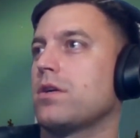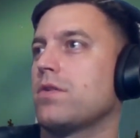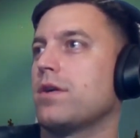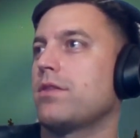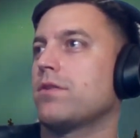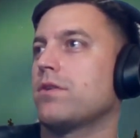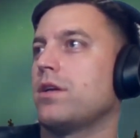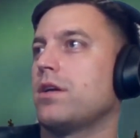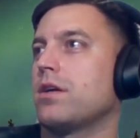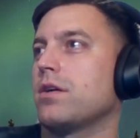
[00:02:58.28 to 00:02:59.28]
right through
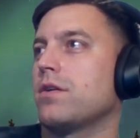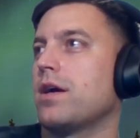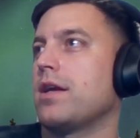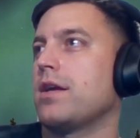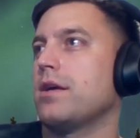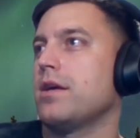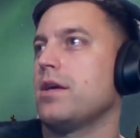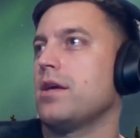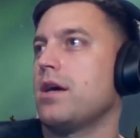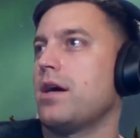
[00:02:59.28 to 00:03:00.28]
here, right?
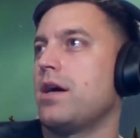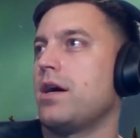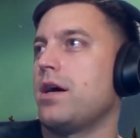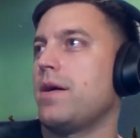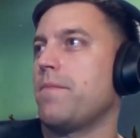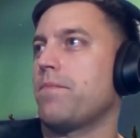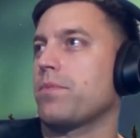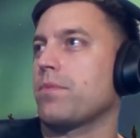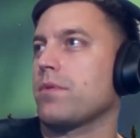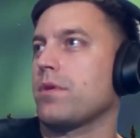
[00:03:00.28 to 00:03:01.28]

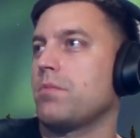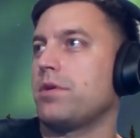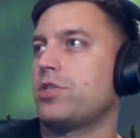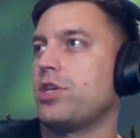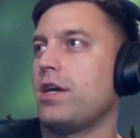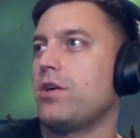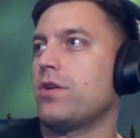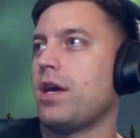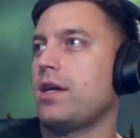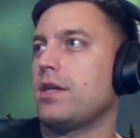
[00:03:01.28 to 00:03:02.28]
But
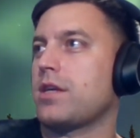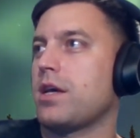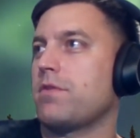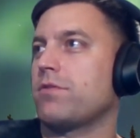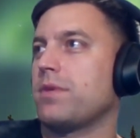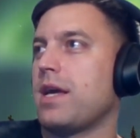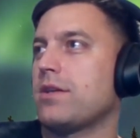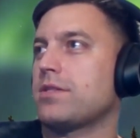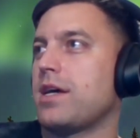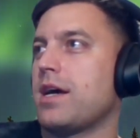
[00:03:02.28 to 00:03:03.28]
JOK is coming from the
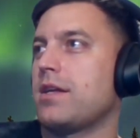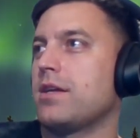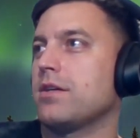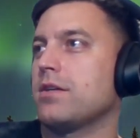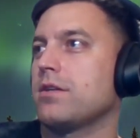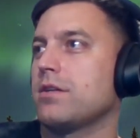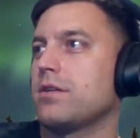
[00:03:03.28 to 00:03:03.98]
outside here